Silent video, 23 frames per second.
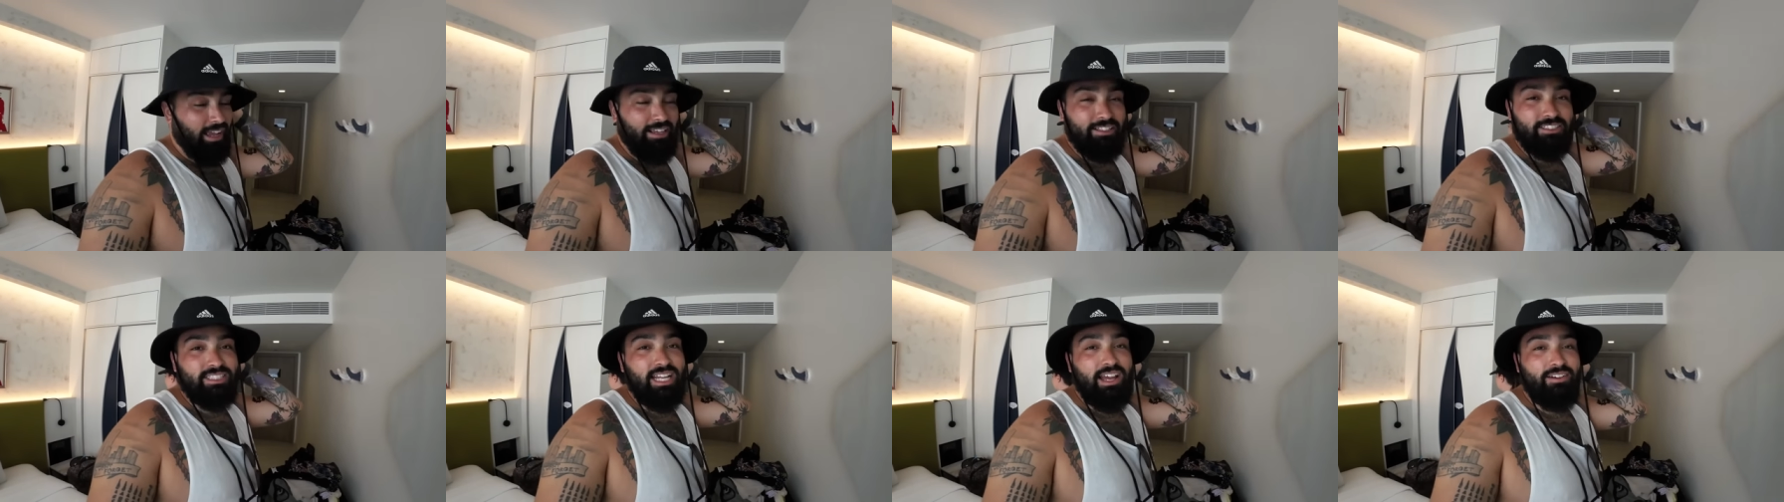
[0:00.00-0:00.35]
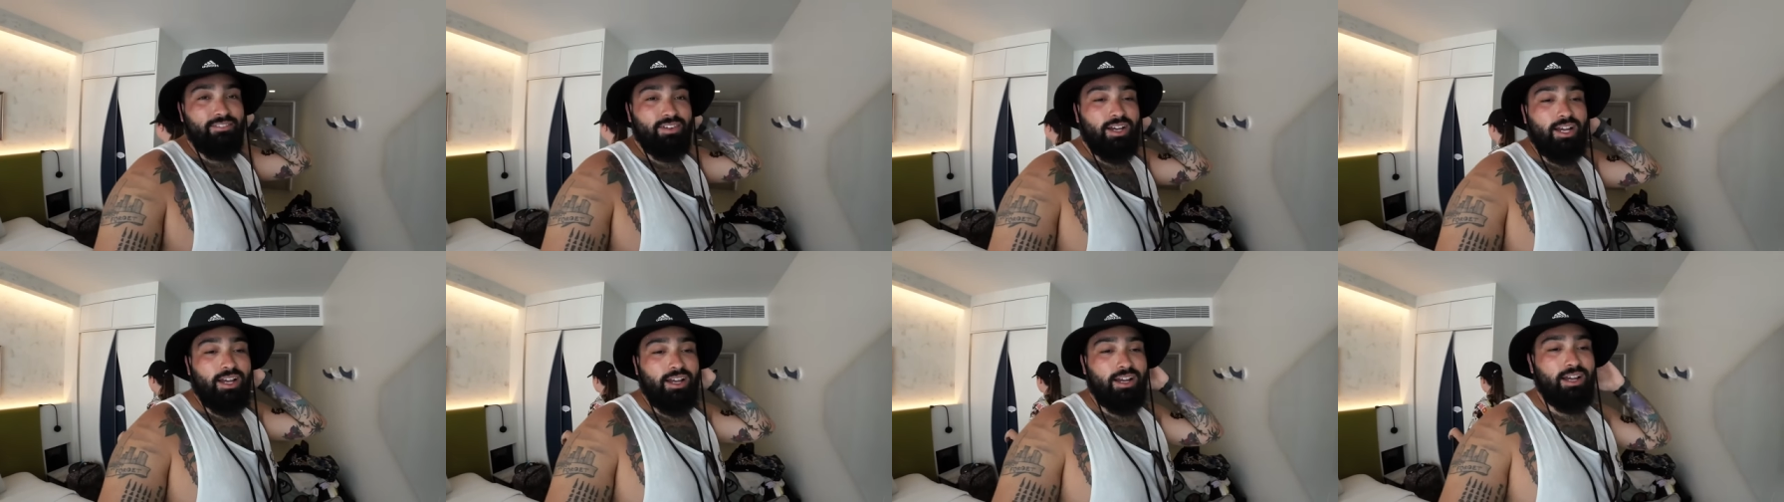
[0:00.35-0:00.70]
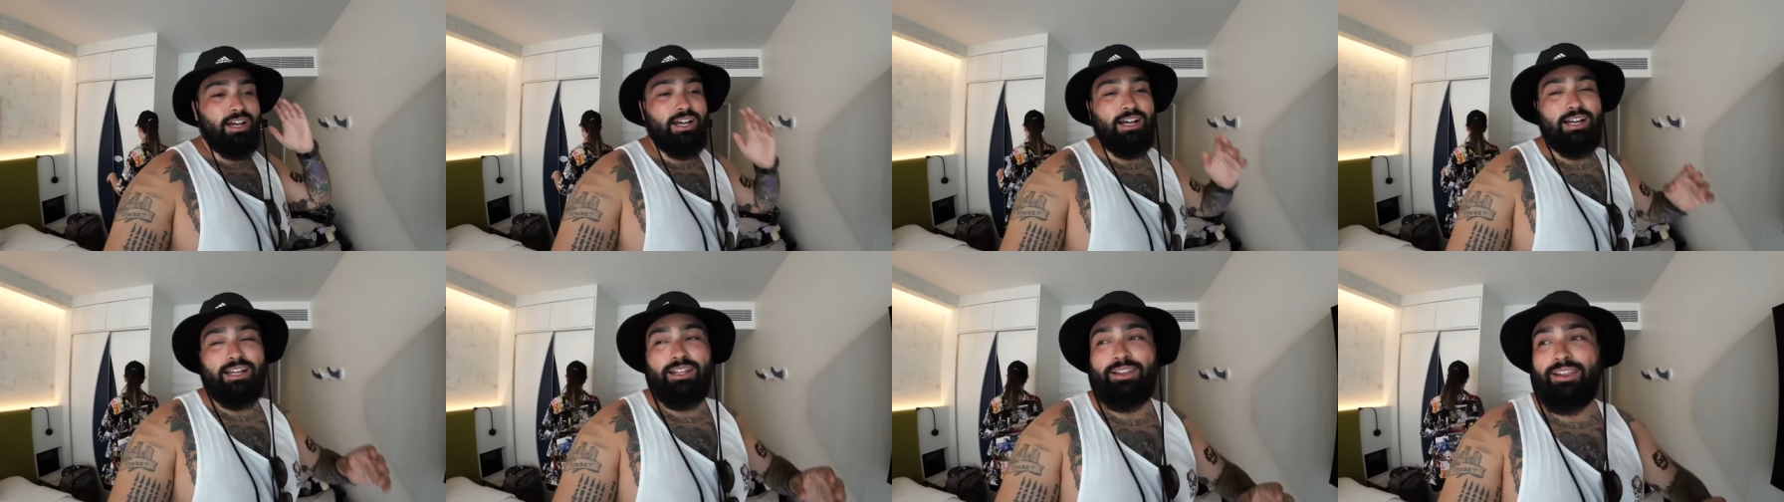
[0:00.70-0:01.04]
I used to have a,
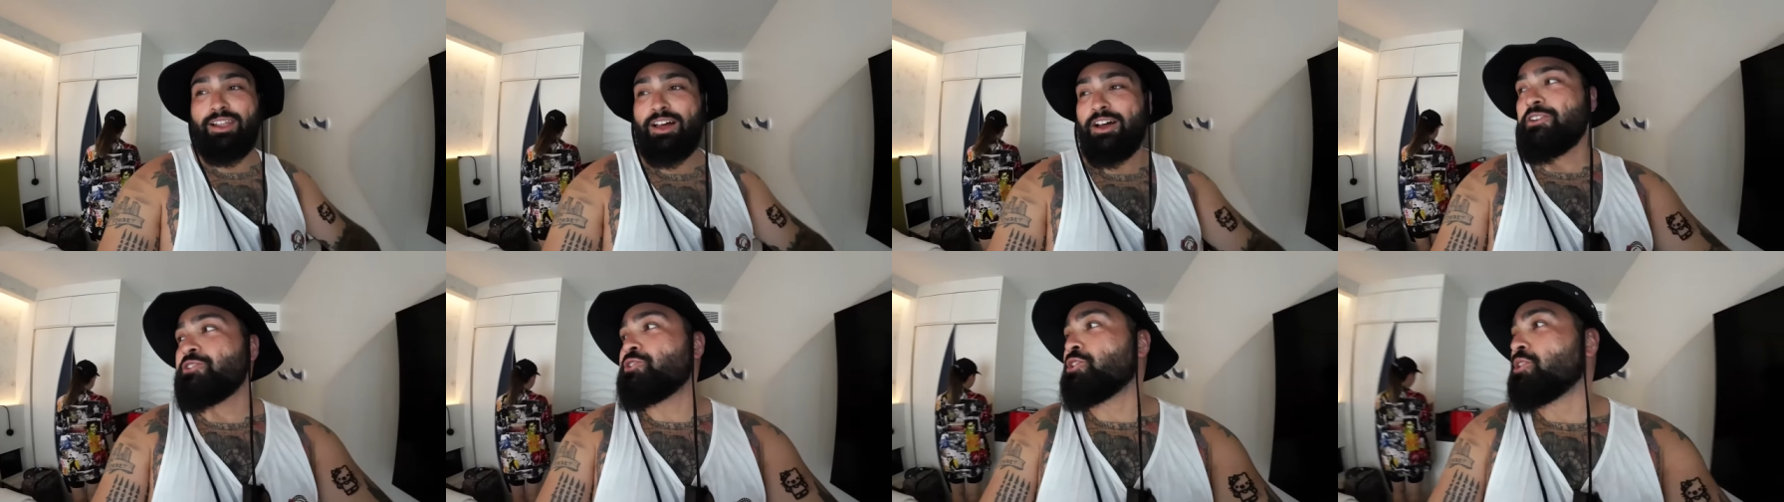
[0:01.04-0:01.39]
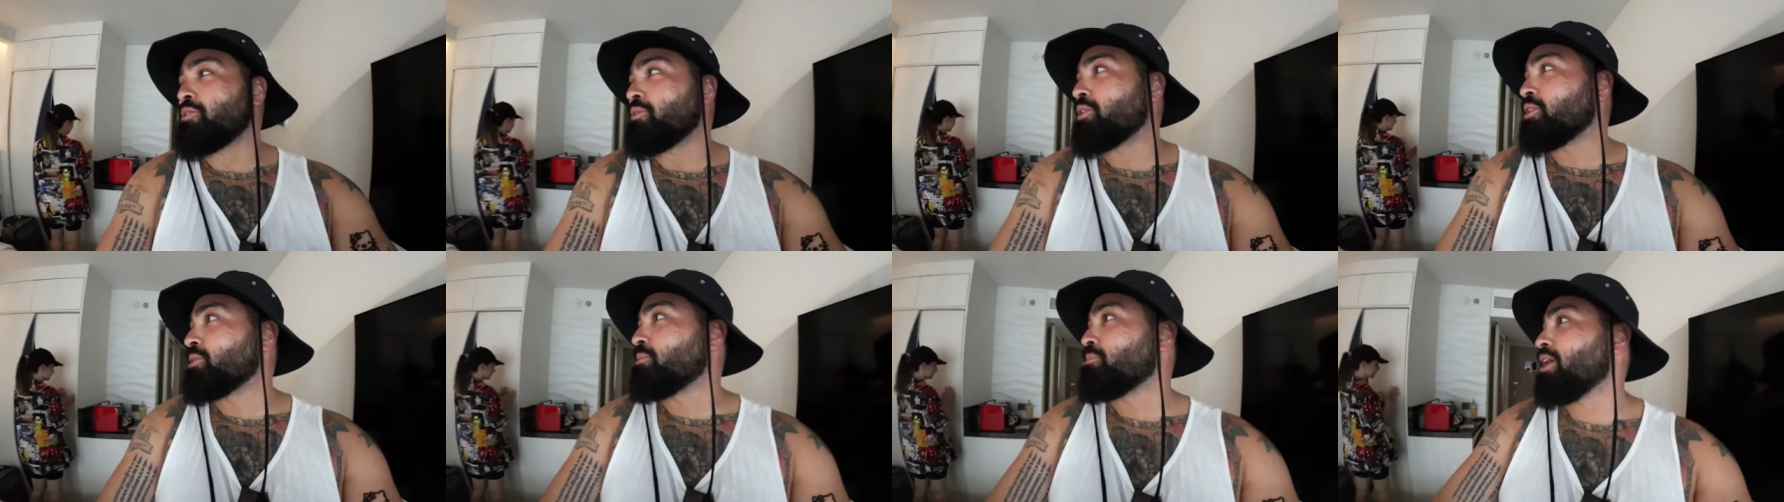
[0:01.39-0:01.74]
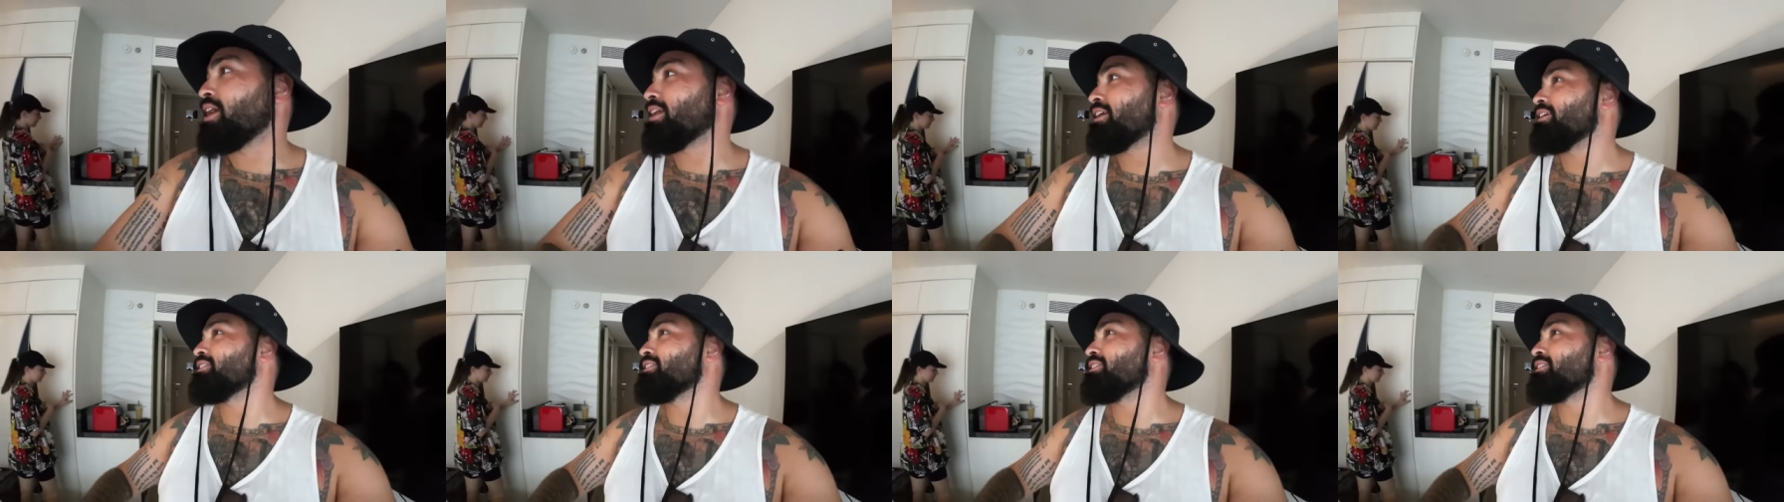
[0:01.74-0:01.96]
a laundry room right